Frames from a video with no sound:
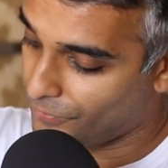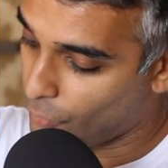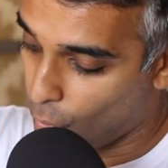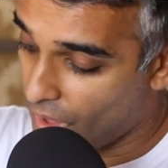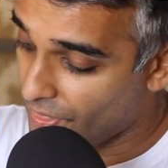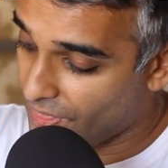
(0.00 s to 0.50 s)

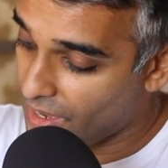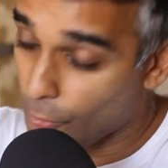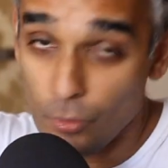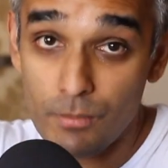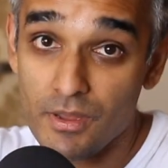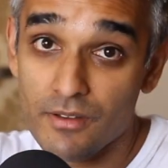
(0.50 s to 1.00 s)
one
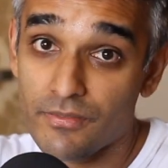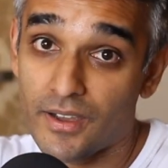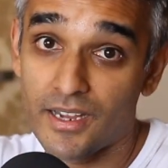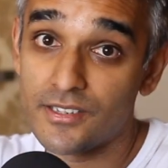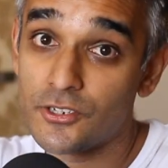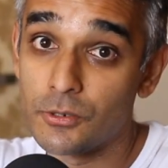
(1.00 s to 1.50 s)
thing women
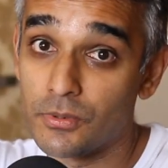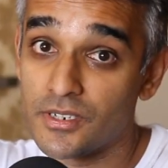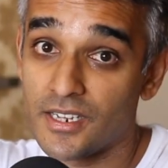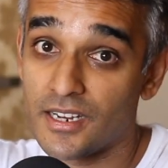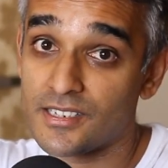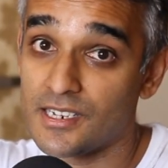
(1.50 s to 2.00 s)
find super
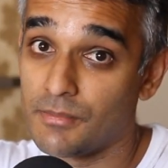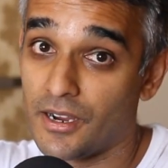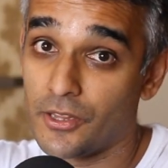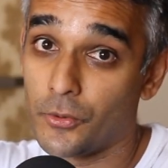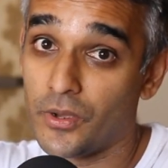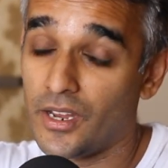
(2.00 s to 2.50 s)
sexy,
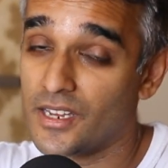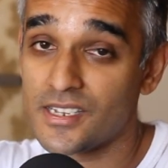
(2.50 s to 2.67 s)
by the way,